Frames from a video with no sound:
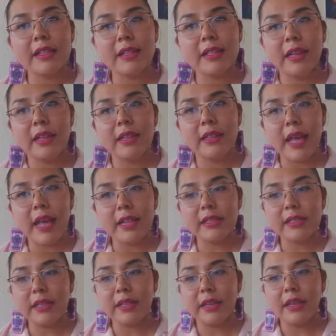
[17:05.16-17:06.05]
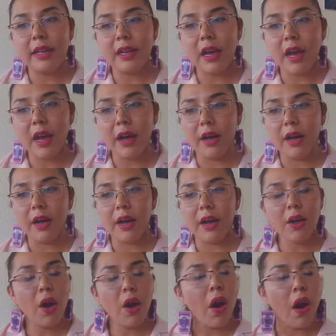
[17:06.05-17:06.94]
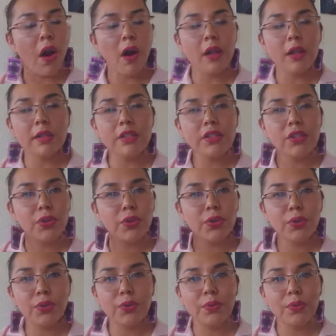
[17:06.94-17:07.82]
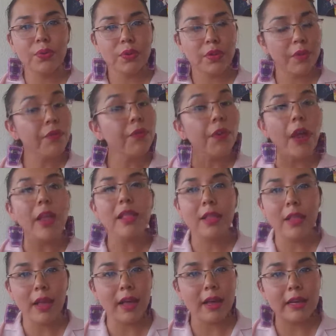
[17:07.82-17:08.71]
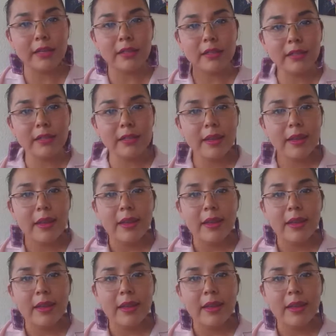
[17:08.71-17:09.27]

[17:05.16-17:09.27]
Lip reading: a call to the front lines